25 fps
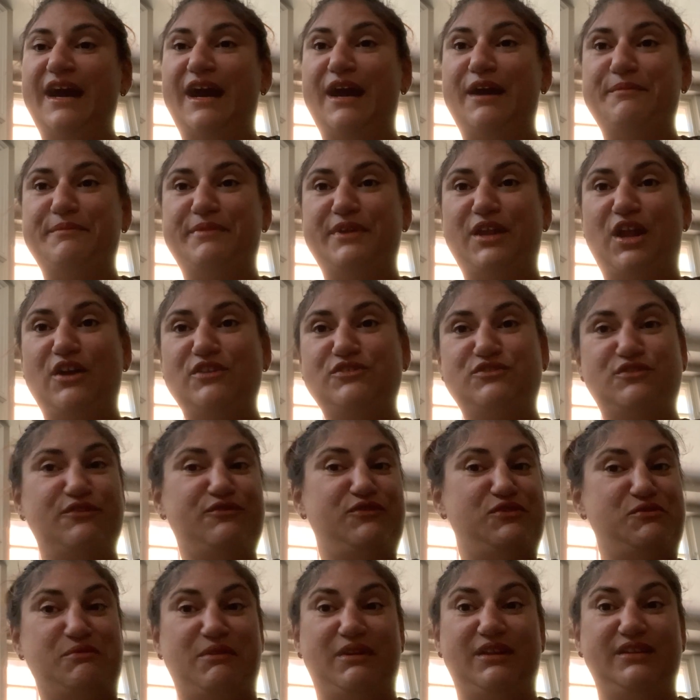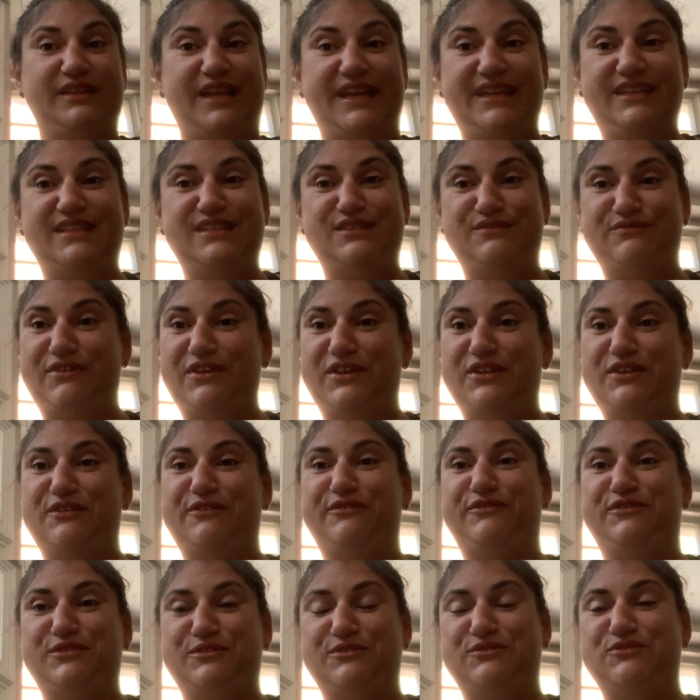Um, but also, if you want to like this video,
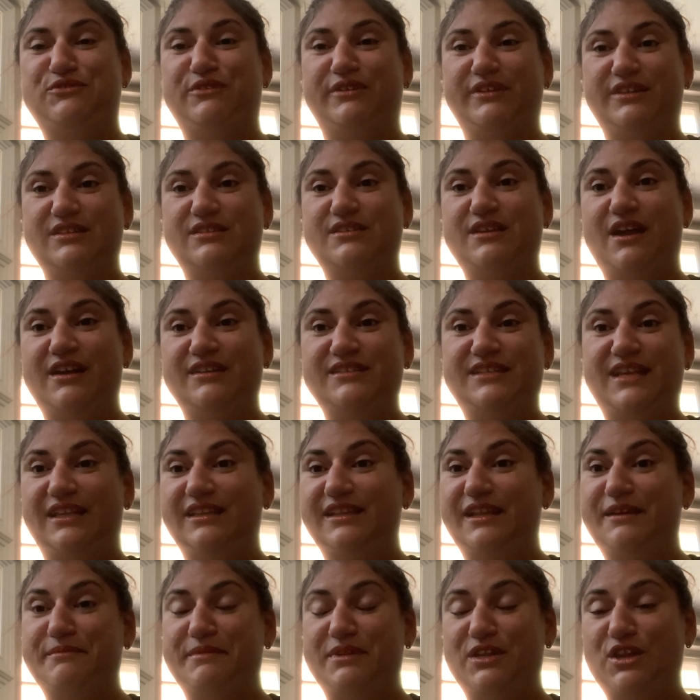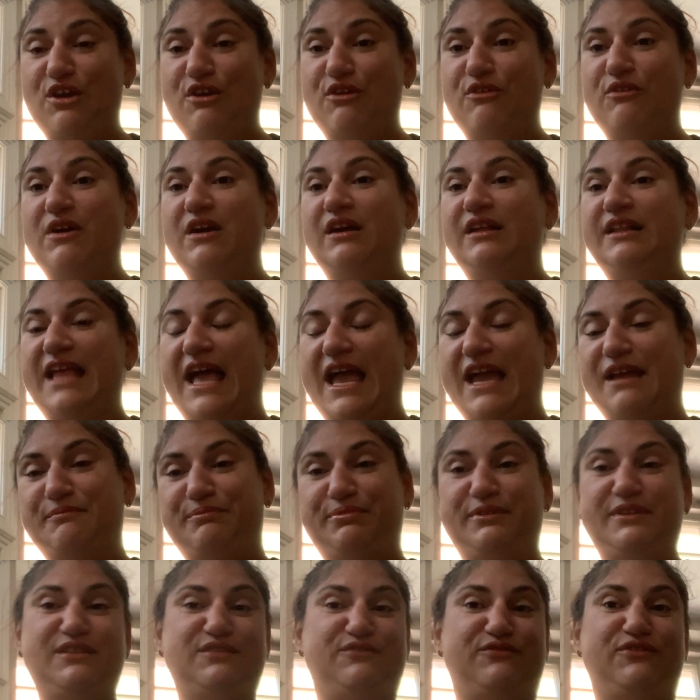if you enjoy this content, let me know. And
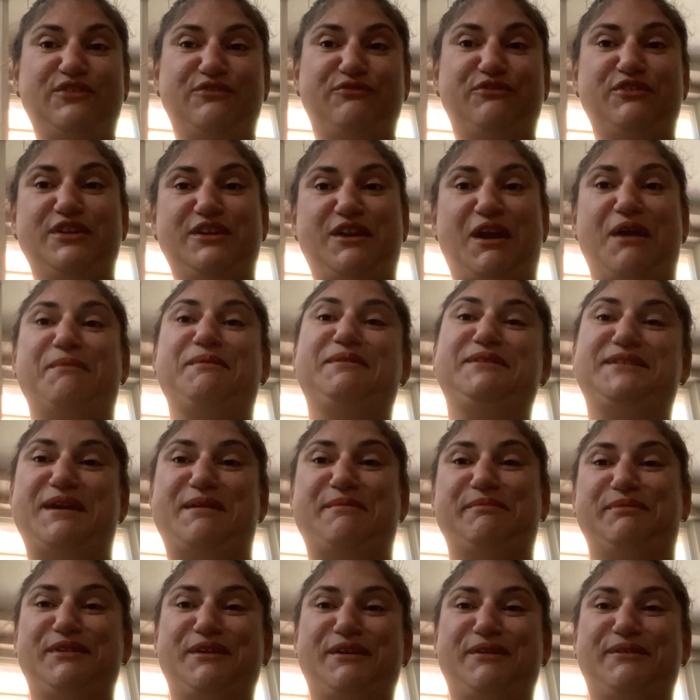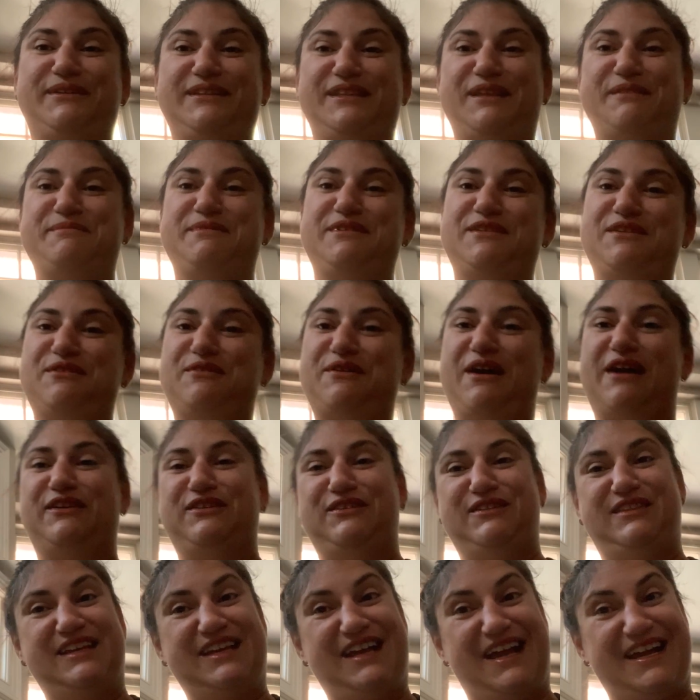please feel free to comment down below and let me know how
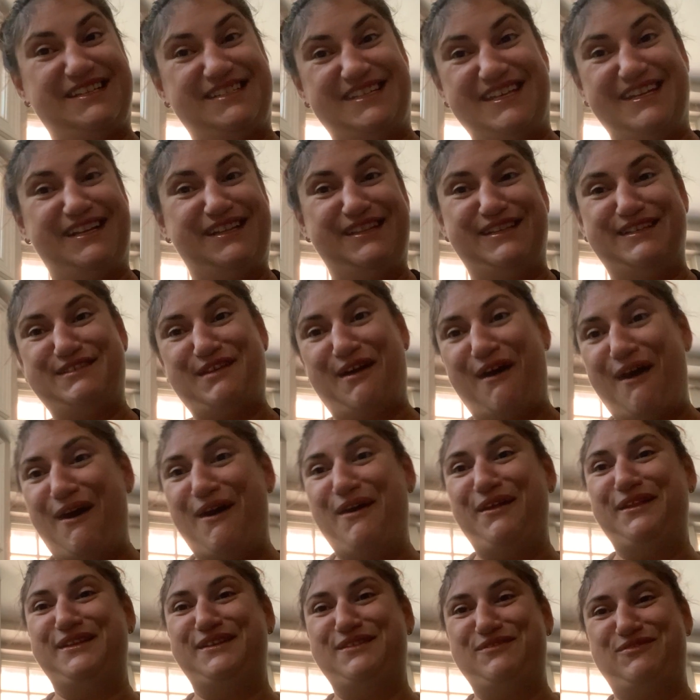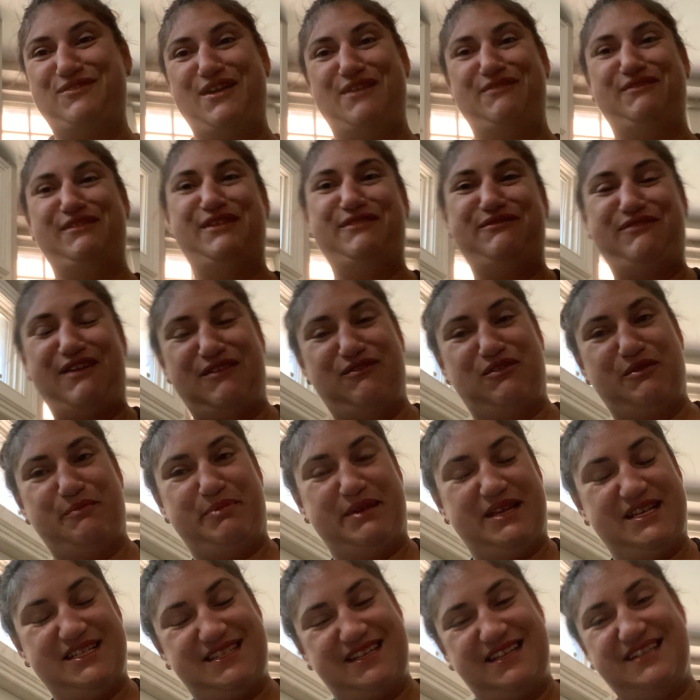you think I did on this haul and if you have any favorite
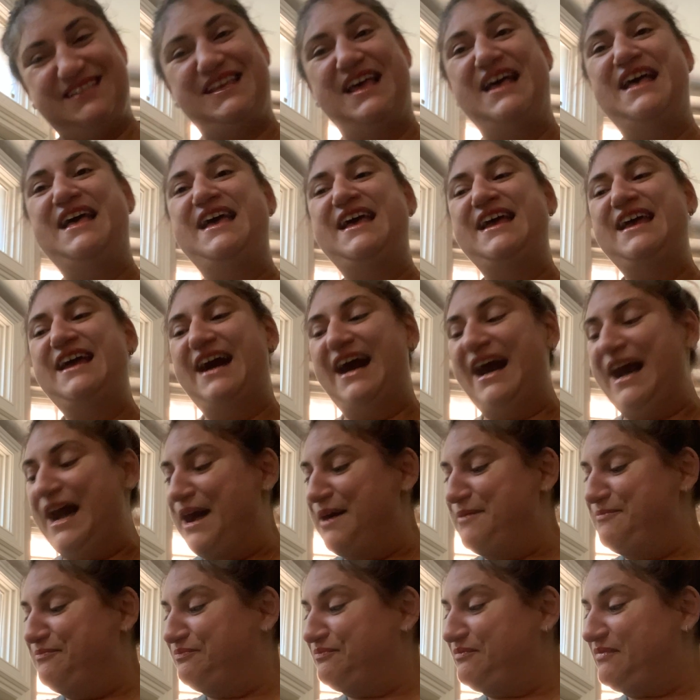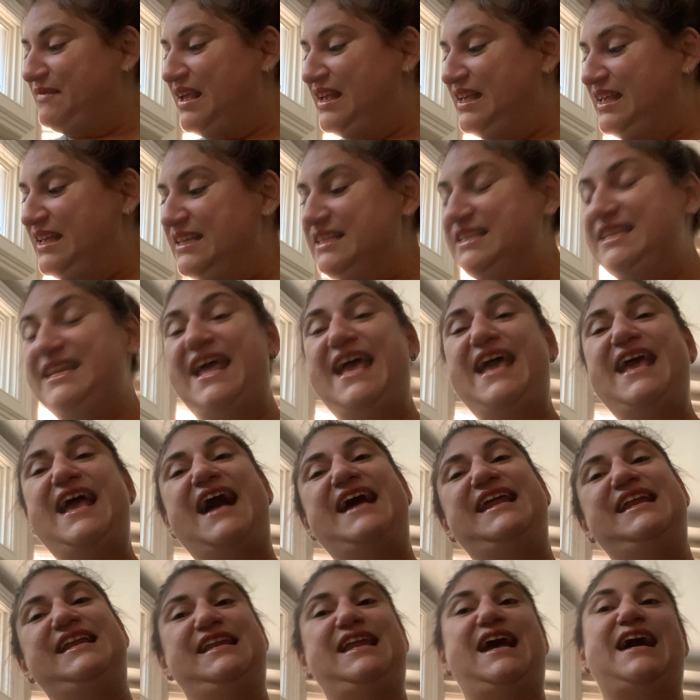pieces. Um, today,
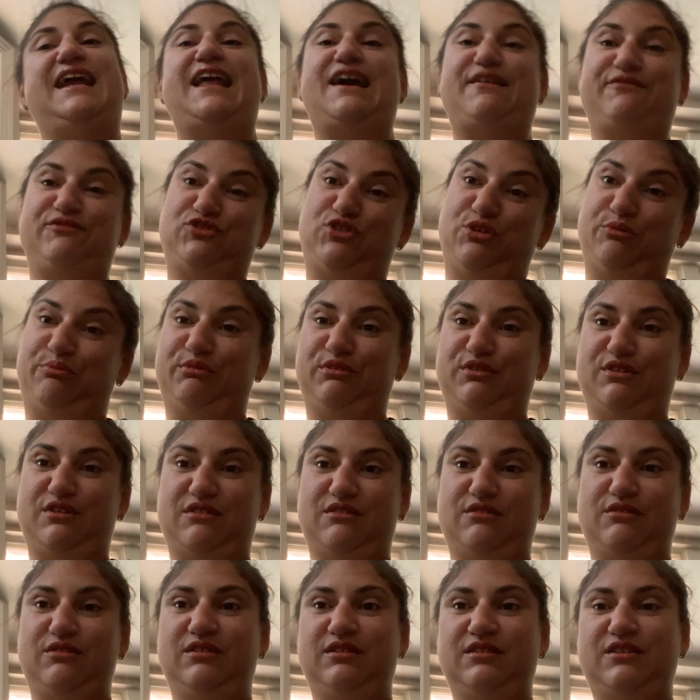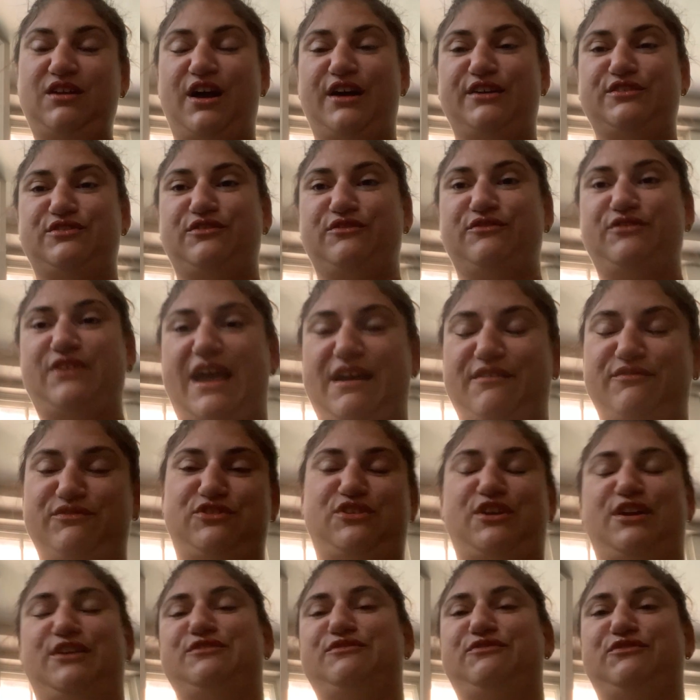I did not have a super low cost of average
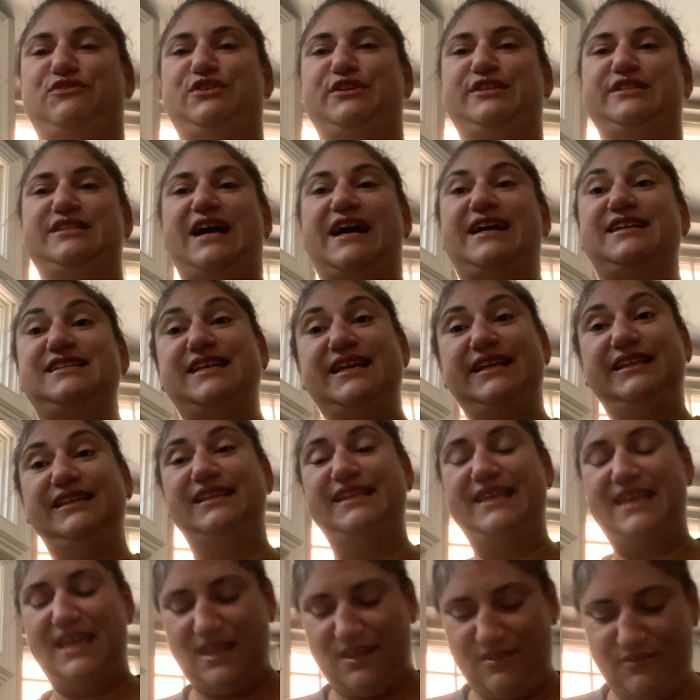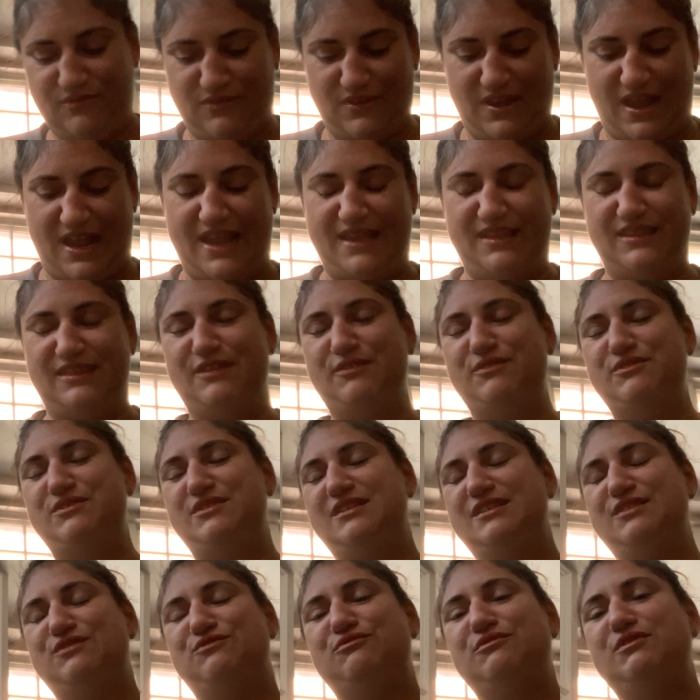cost of goods. I did leave. I, there was
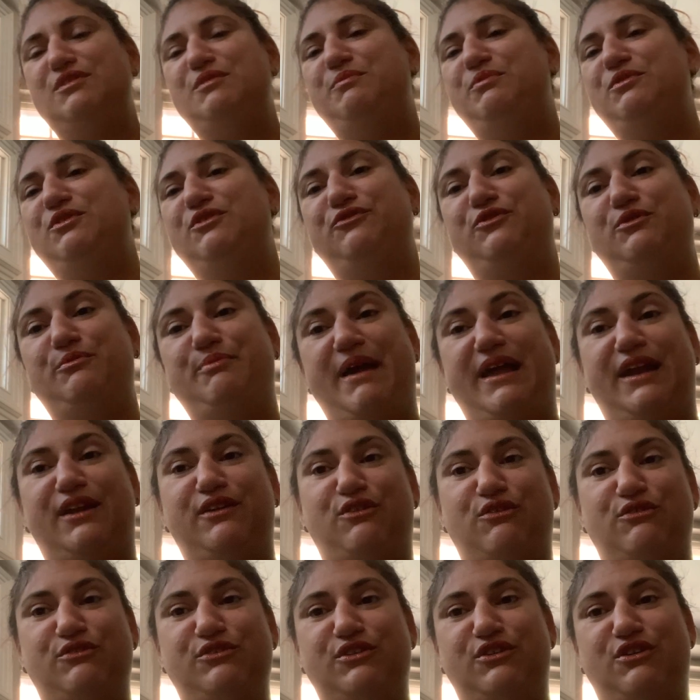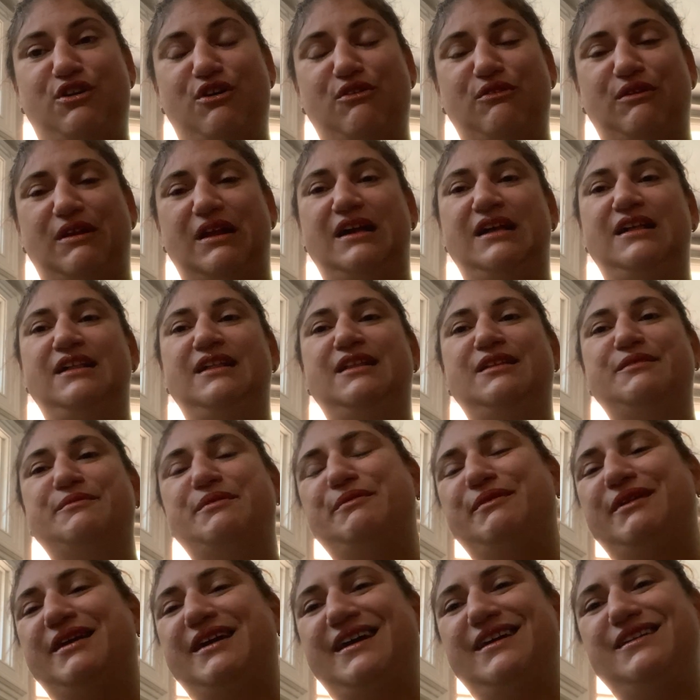this really beautiful Patagonia coat. But
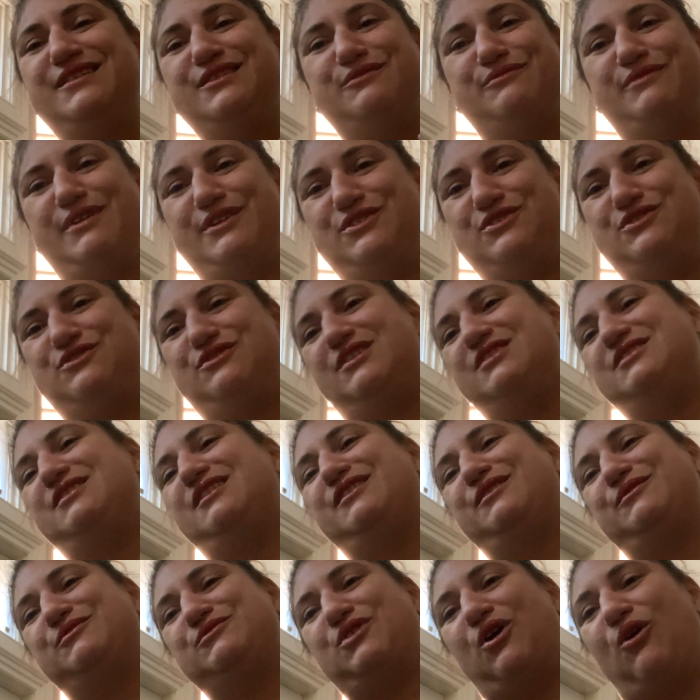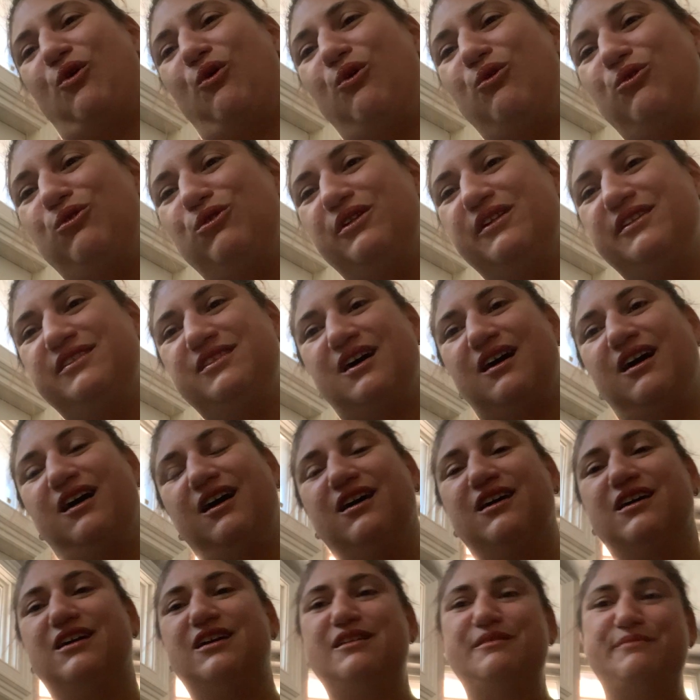when I got to the register, I saw there was a hole in the
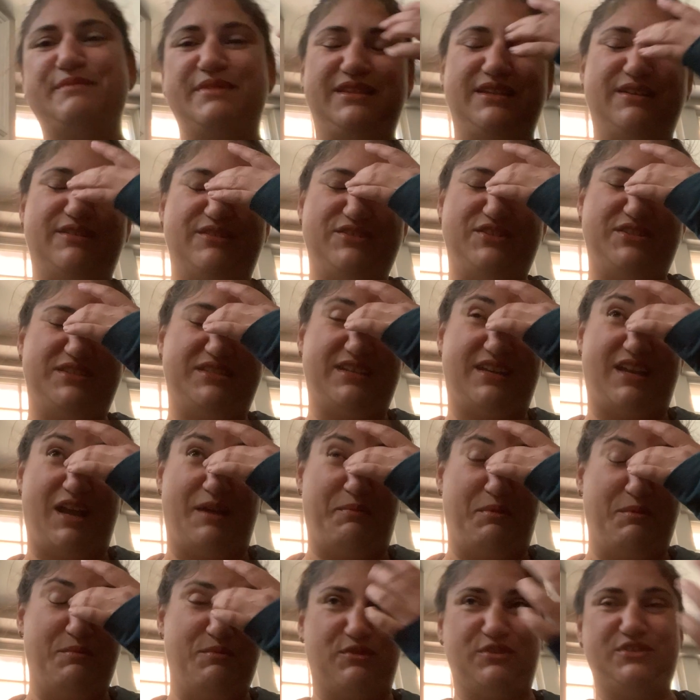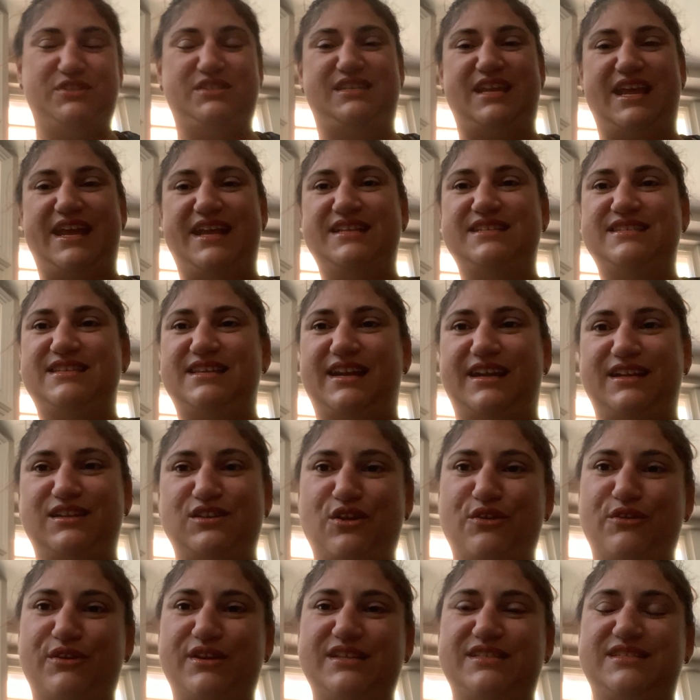arm and there were just a couple more stains than I
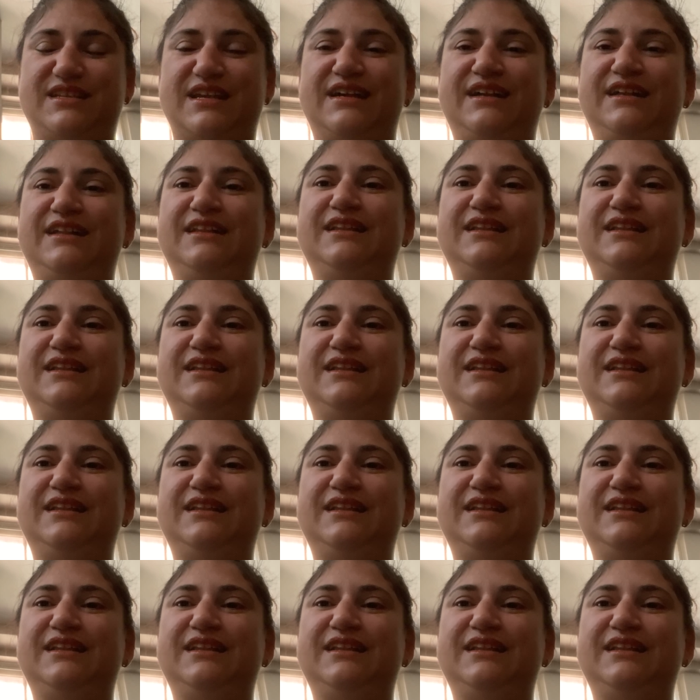noticed.